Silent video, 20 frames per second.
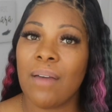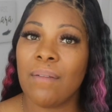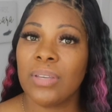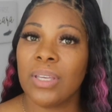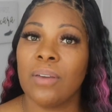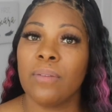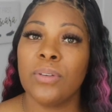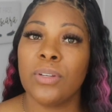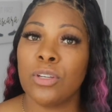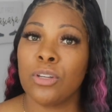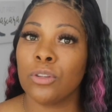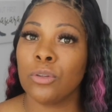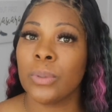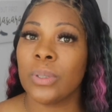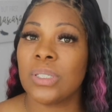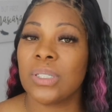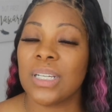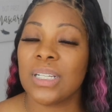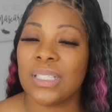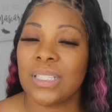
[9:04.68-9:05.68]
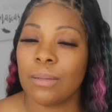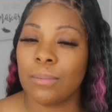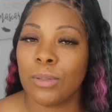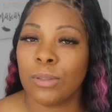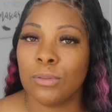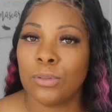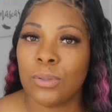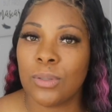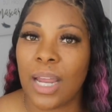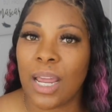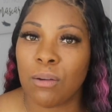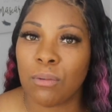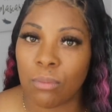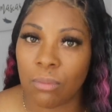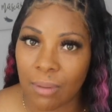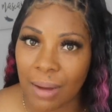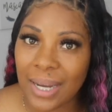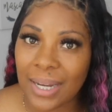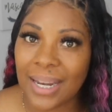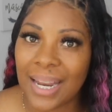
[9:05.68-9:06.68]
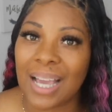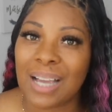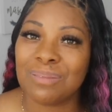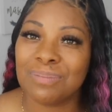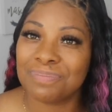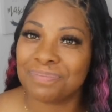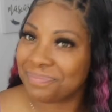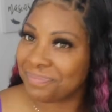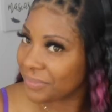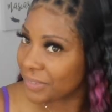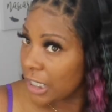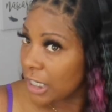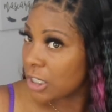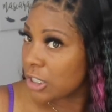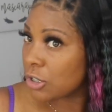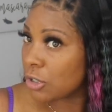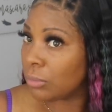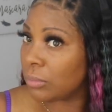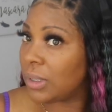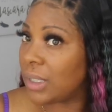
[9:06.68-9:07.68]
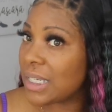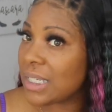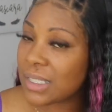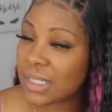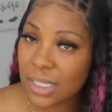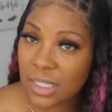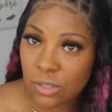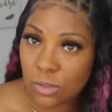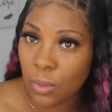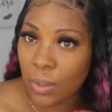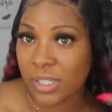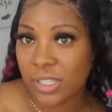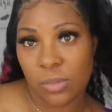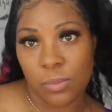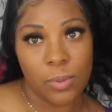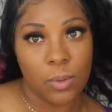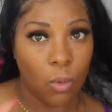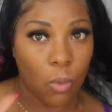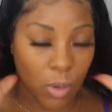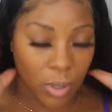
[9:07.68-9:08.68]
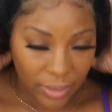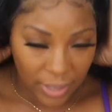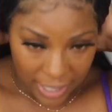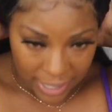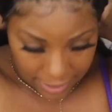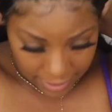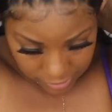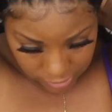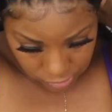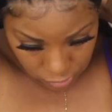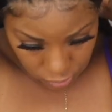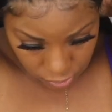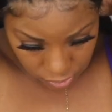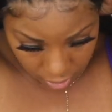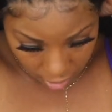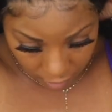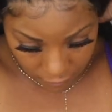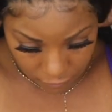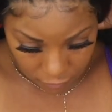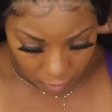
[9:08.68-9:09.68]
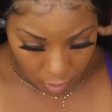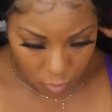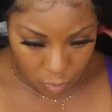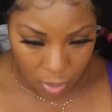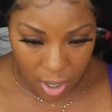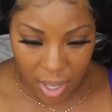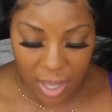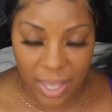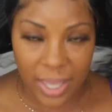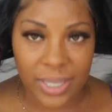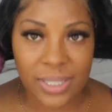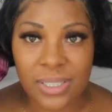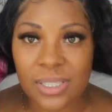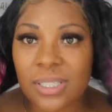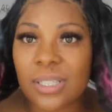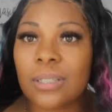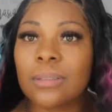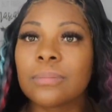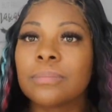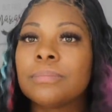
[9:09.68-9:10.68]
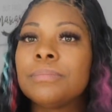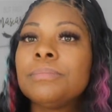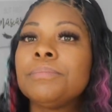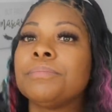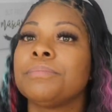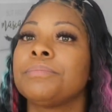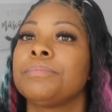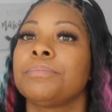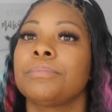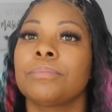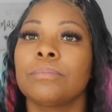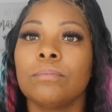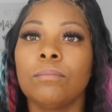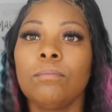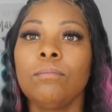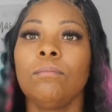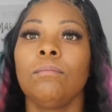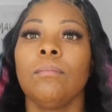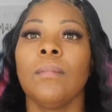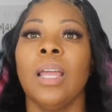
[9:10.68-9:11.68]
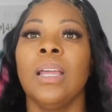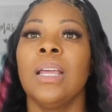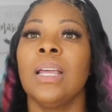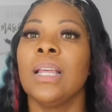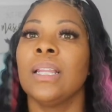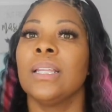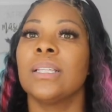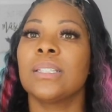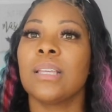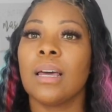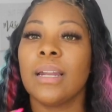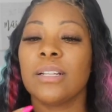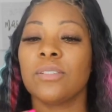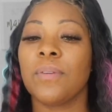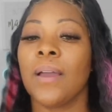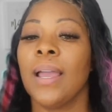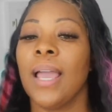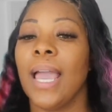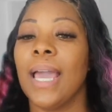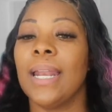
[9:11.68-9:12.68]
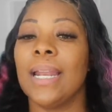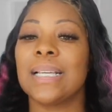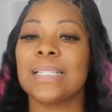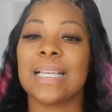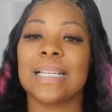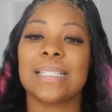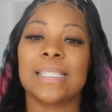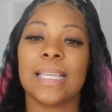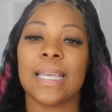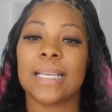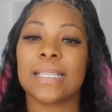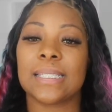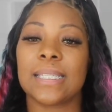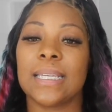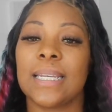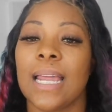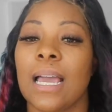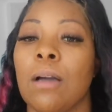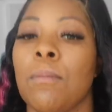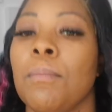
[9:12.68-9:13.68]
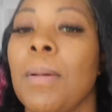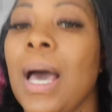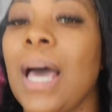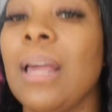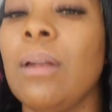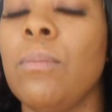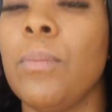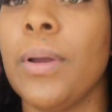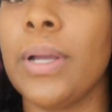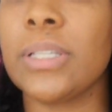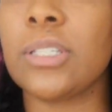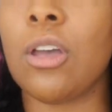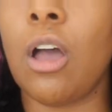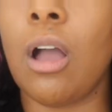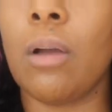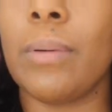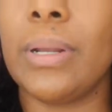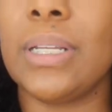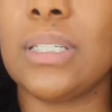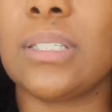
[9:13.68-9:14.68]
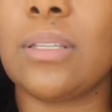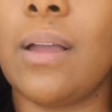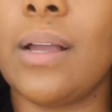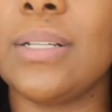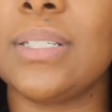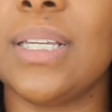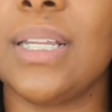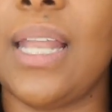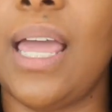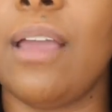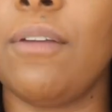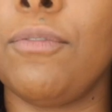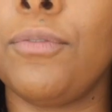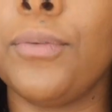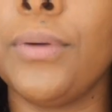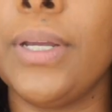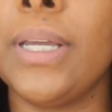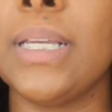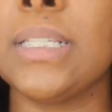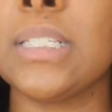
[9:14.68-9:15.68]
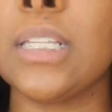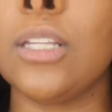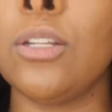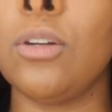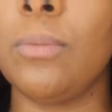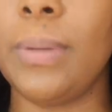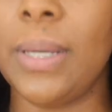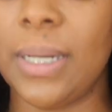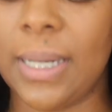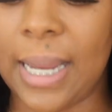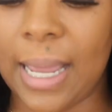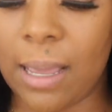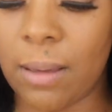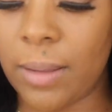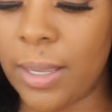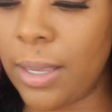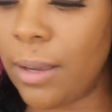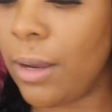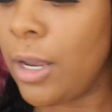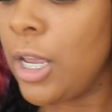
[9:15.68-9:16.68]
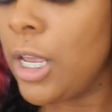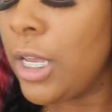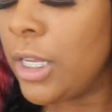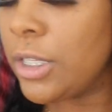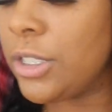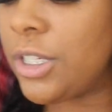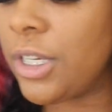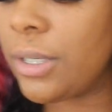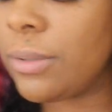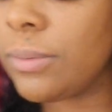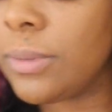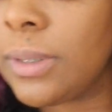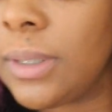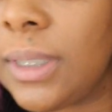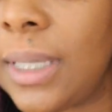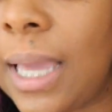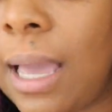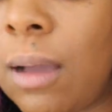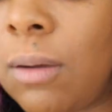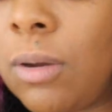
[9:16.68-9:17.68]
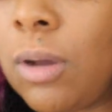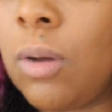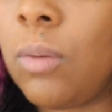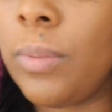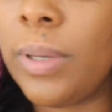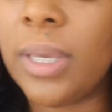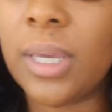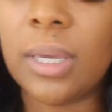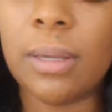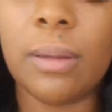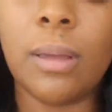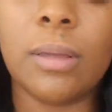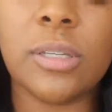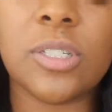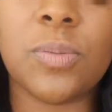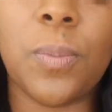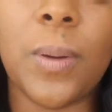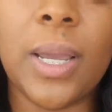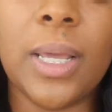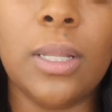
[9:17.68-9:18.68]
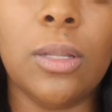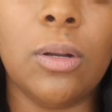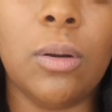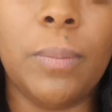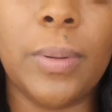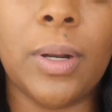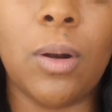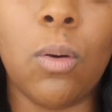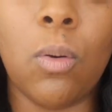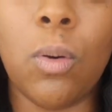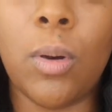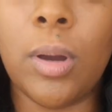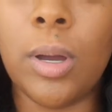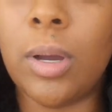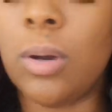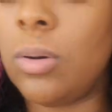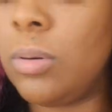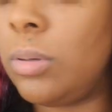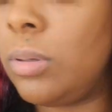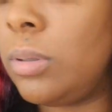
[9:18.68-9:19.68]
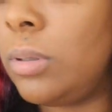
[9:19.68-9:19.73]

haven't given you a three sixty, I'm going to do that right now. So this is going to be all the hair to the front. It's all, and as I said, see down bottom where it's already starting to like frizz a little bit down here. Generally, I'll go in, spray a little bit of oil